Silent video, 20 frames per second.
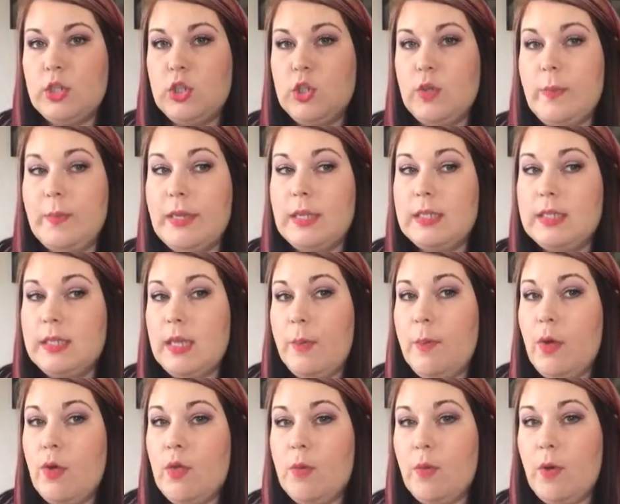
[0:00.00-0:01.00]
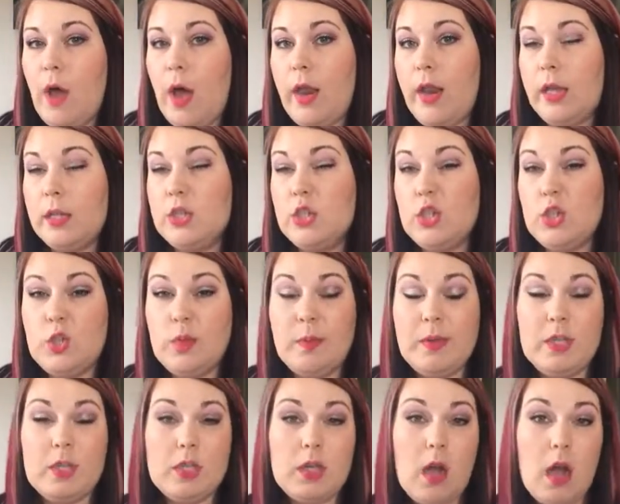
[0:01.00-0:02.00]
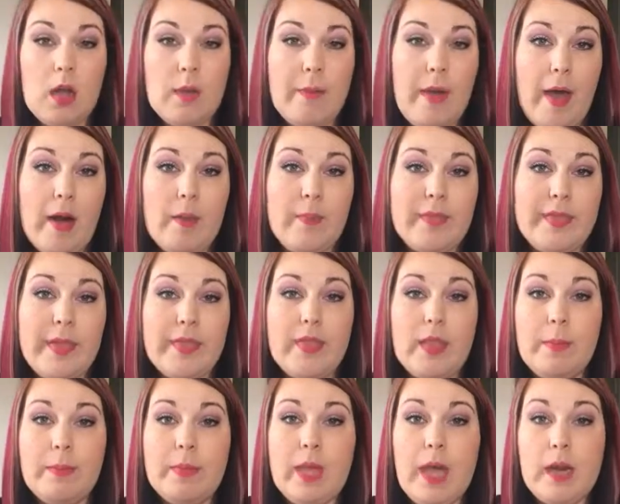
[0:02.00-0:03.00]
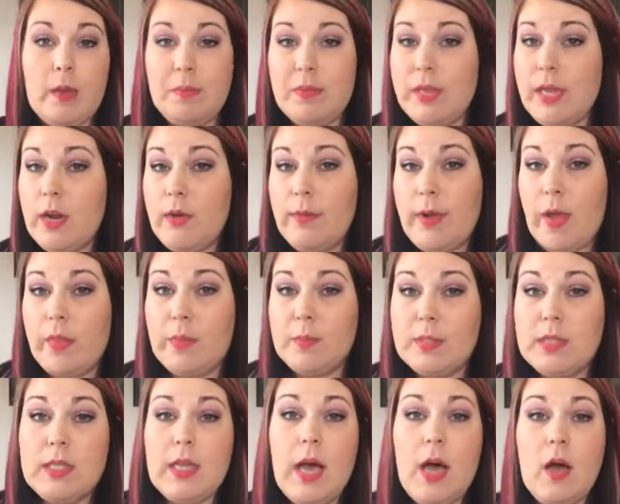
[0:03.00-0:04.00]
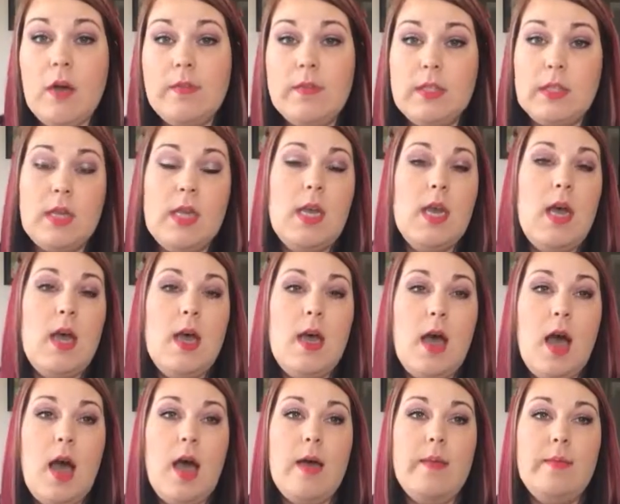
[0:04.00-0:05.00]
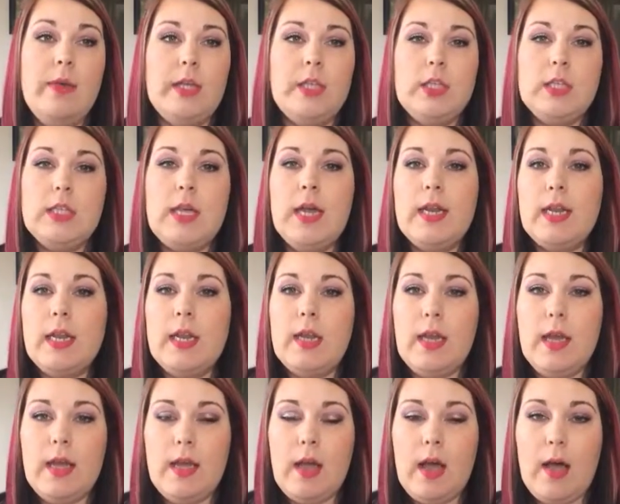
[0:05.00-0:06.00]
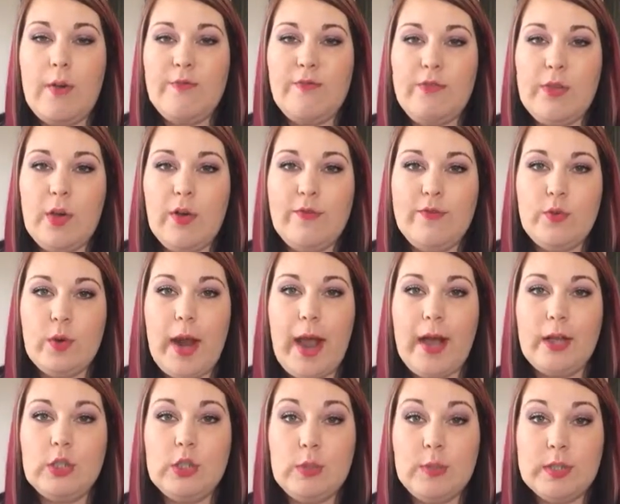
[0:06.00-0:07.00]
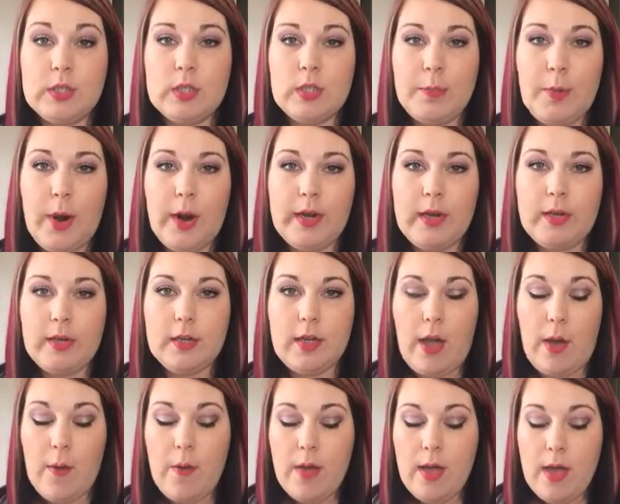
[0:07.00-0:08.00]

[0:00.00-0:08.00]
Does she want me to demo the products? Does she want me to talk about them and let them kind of play around themselves? I just kind of get a feel for how she wants the party to go.